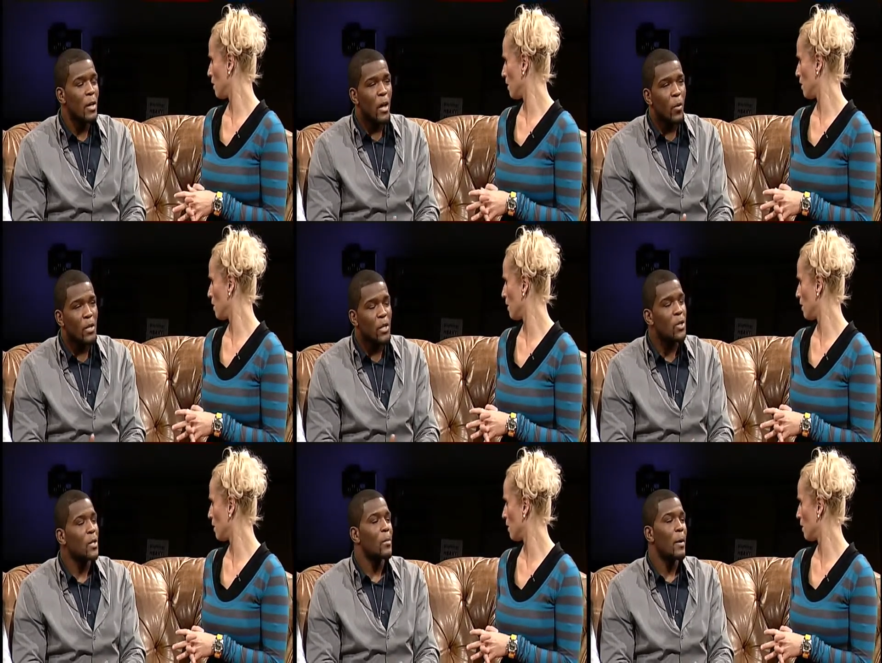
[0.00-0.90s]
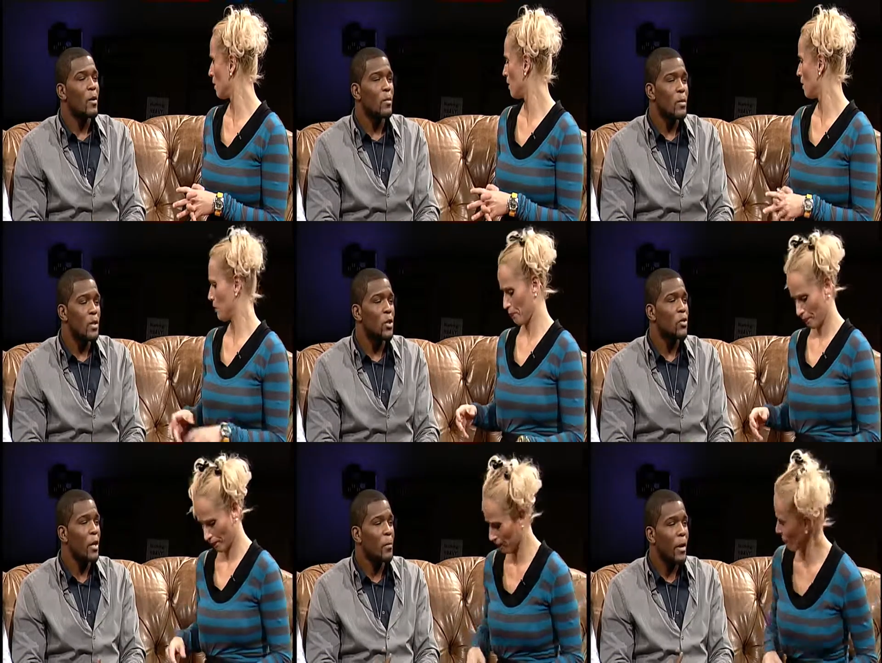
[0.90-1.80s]
Speaker 1: It was interesting about him is he's
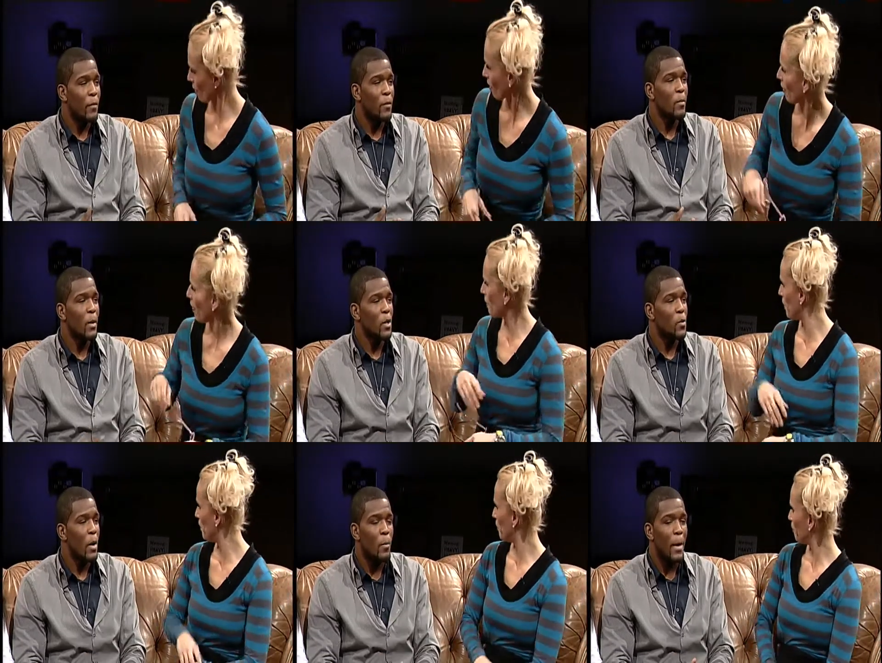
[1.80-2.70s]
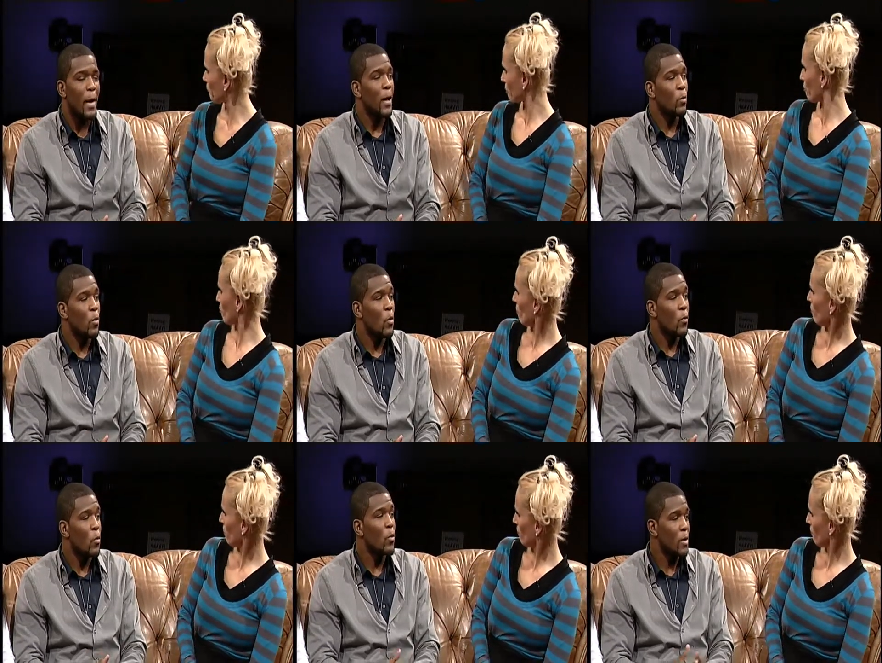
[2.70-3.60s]
trained by a female as well, by Ann Wolfe,
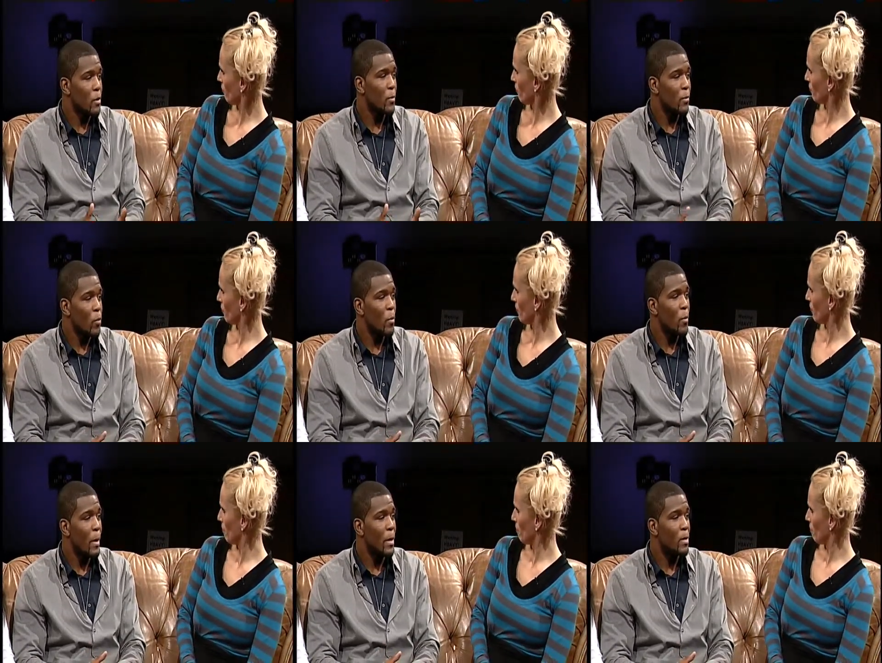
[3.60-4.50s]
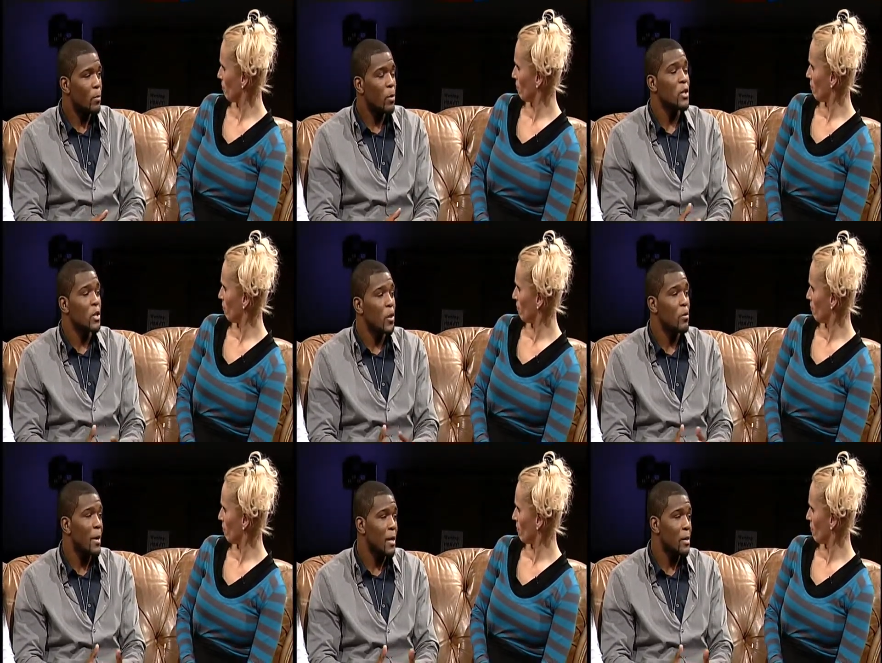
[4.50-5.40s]
who was a former boxer. Yeah. Well, she still
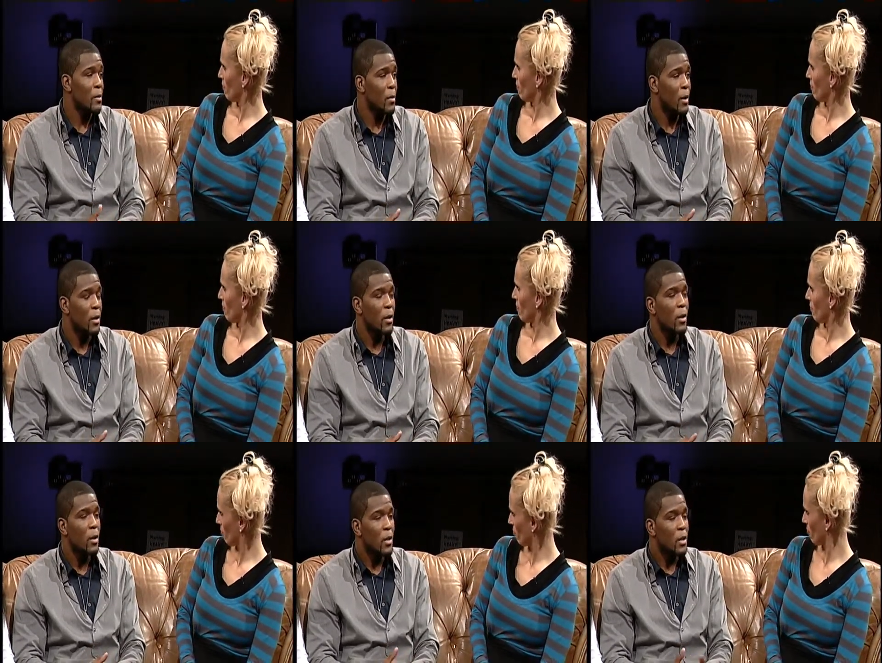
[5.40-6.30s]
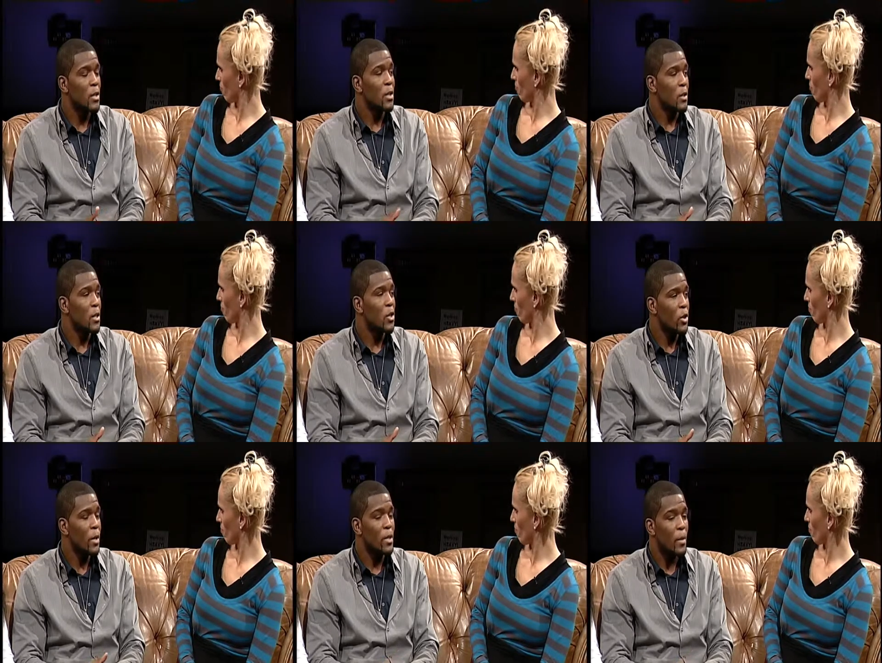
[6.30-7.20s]
boxes, but she's she
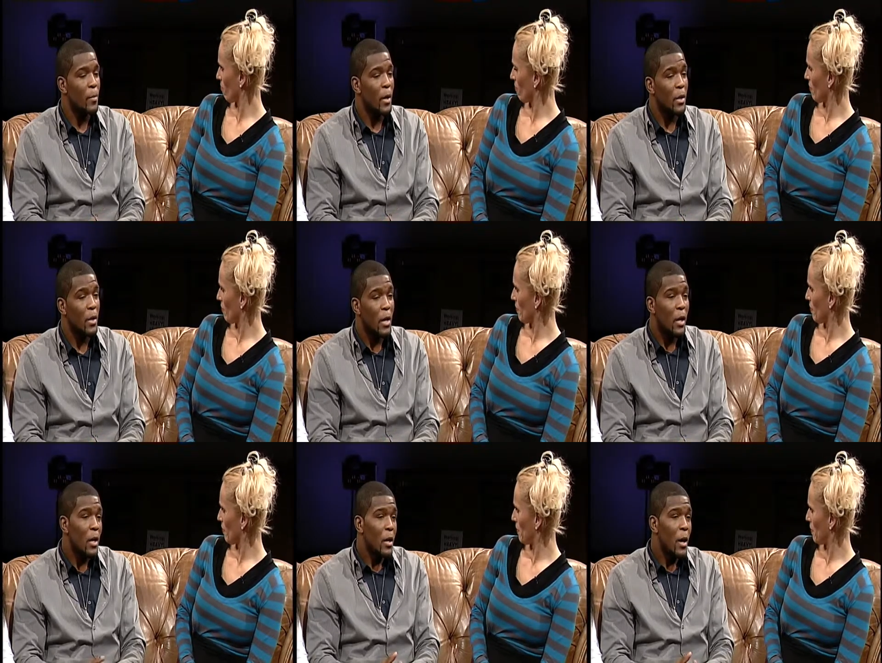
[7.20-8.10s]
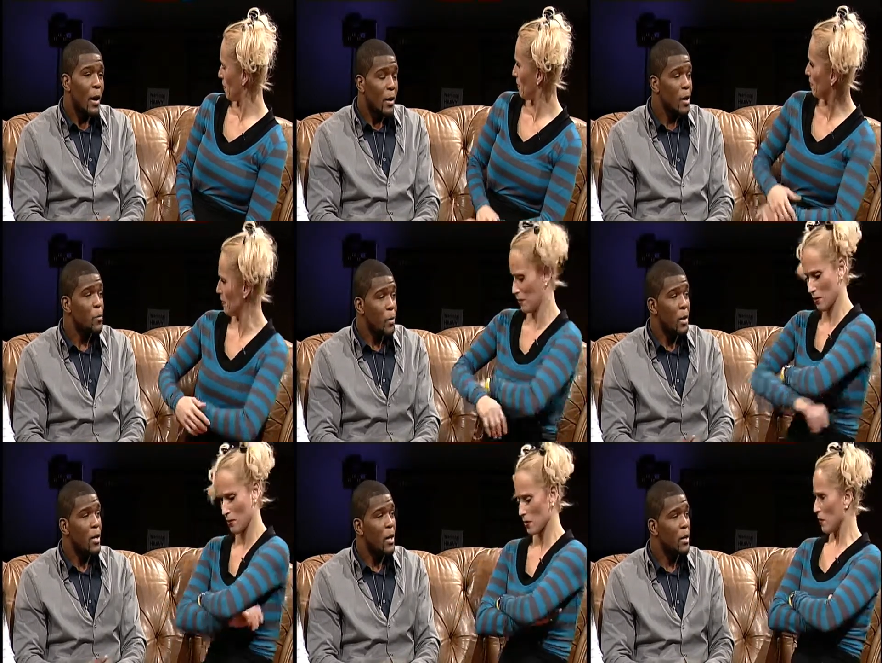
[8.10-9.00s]
trains him and he's pretty
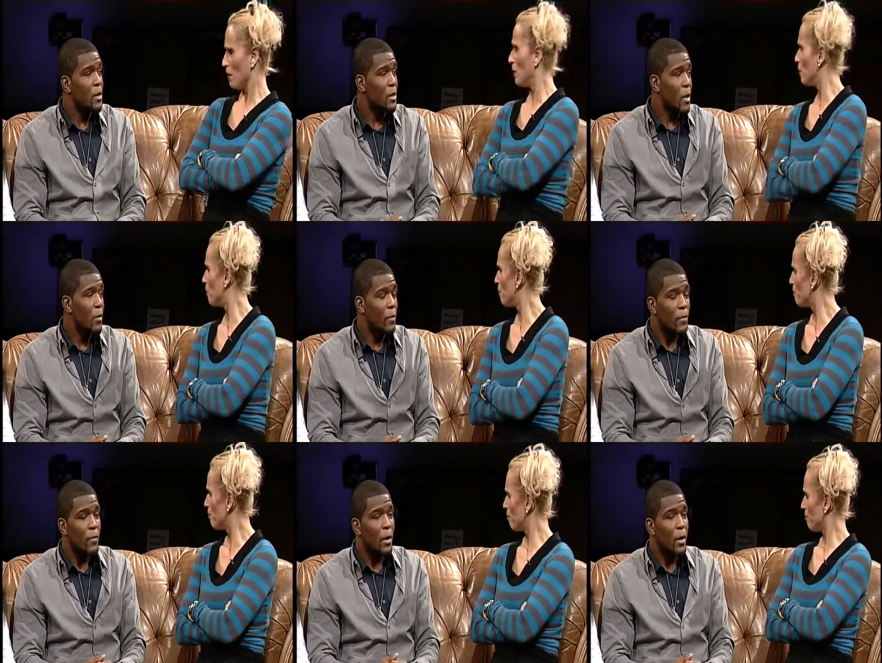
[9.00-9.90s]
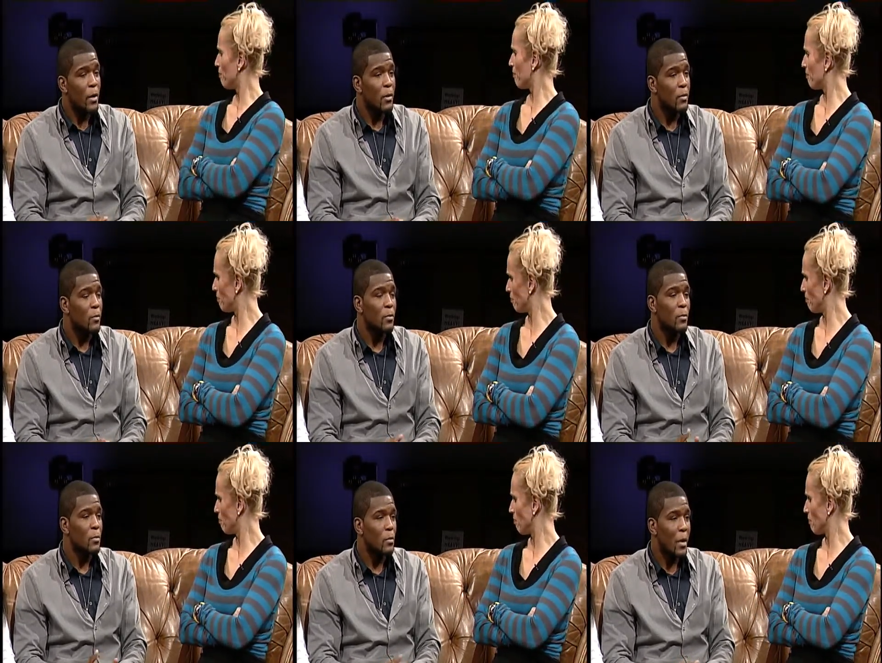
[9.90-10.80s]
good. He's tough and
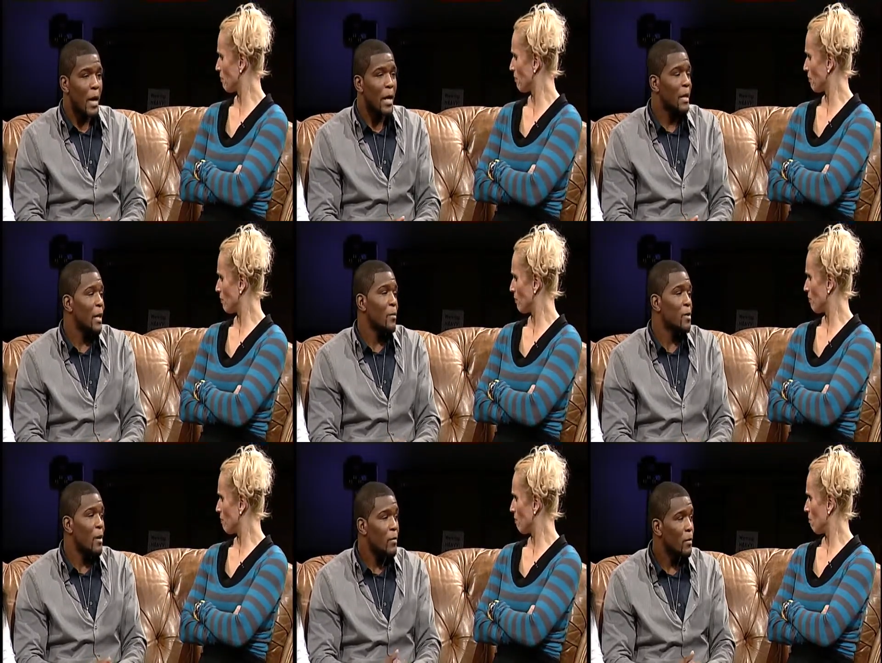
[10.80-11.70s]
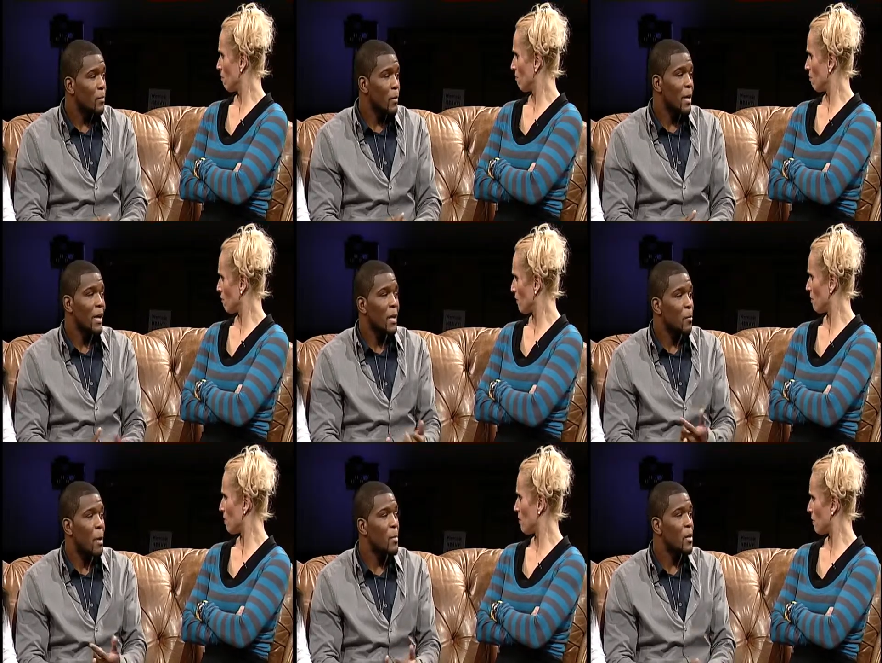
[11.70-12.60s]
I think I'm tougher, and I think
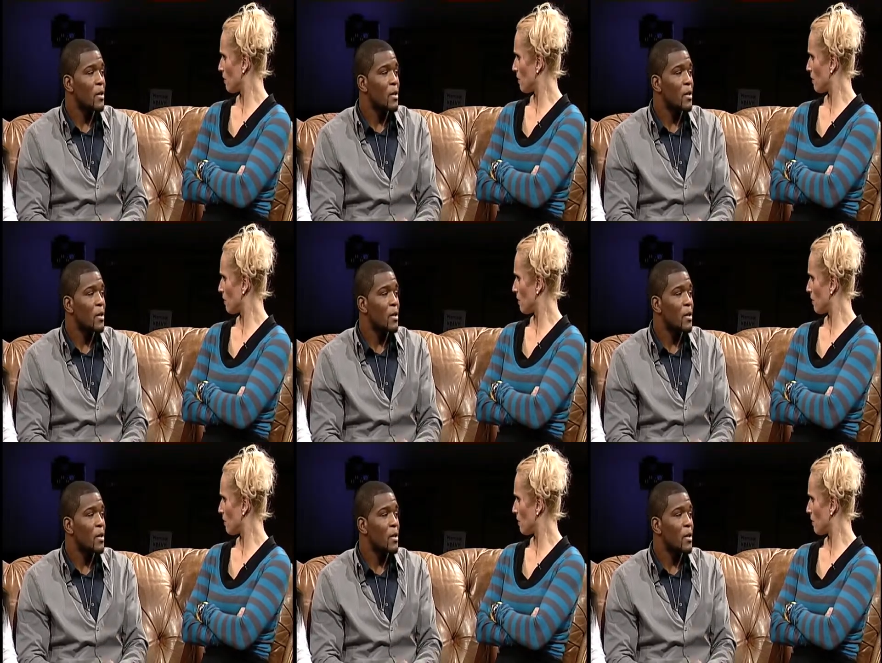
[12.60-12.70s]
my mother's